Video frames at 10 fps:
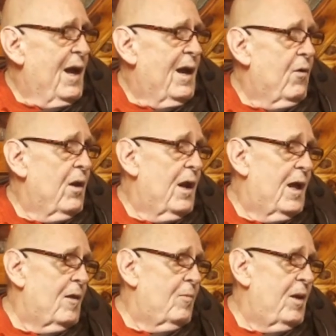Now, a
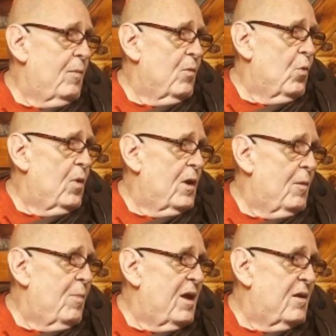lot of people want
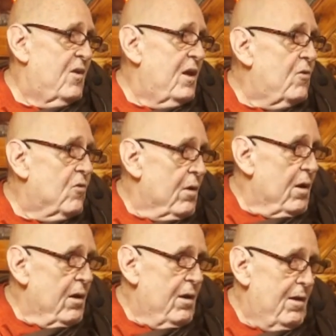to be a teacher.
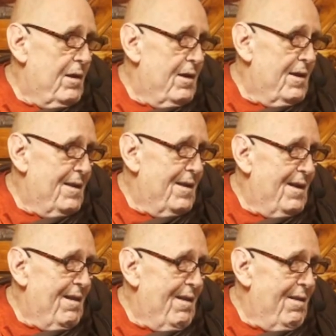
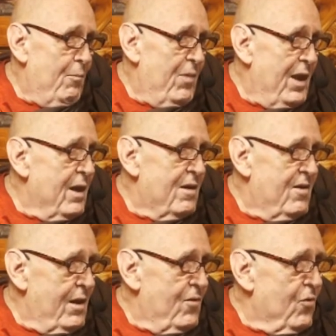Being a
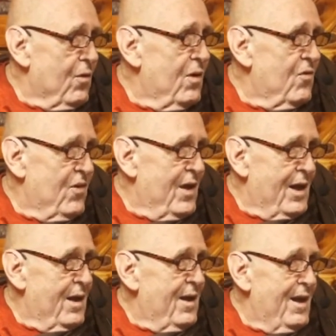teacher is
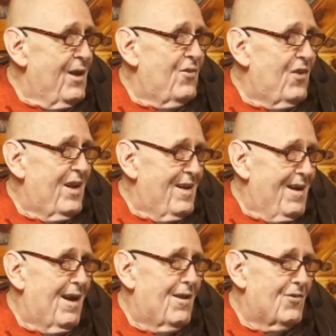not an easy
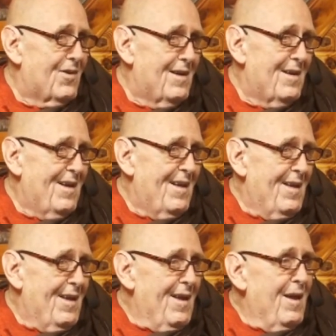task
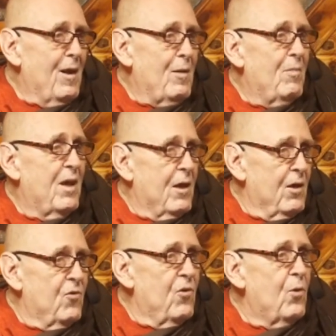
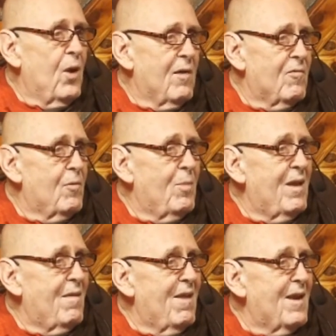because you have to
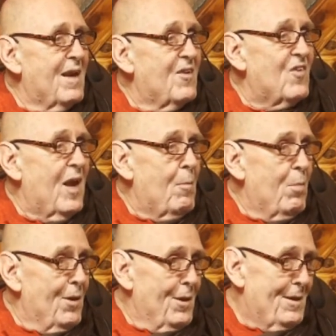be the
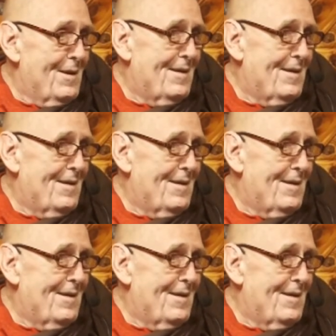example.